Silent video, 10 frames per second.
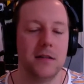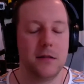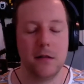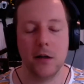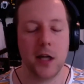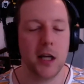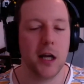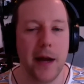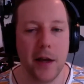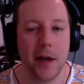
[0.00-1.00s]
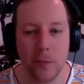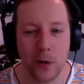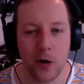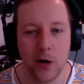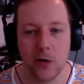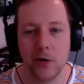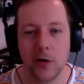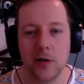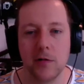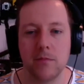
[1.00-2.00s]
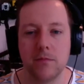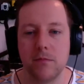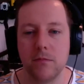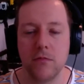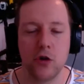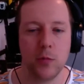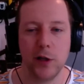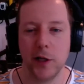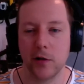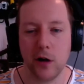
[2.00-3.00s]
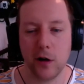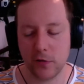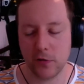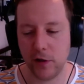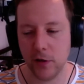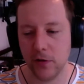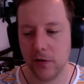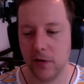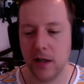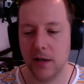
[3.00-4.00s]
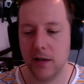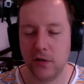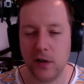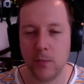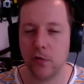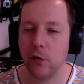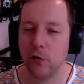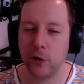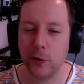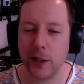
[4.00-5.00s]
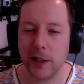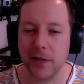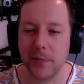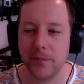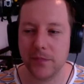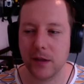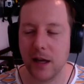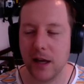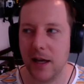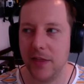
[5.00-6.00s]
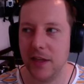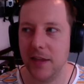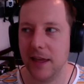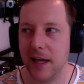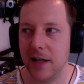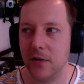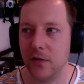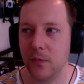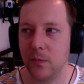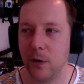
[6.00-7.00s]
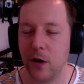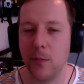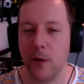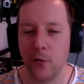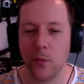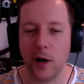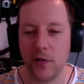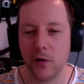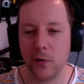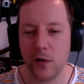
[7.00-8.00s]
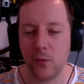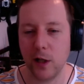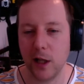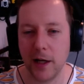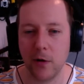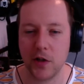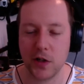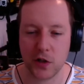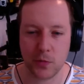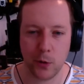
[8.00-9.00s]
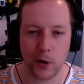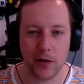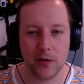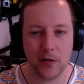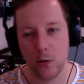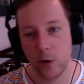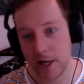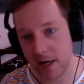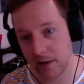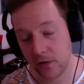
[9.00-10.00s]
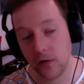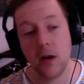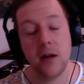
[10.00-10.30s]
dunking a basketball or dribbling across the field, seem so fluid. I think that is part of the mesmerizing reason we like watching sport or dance.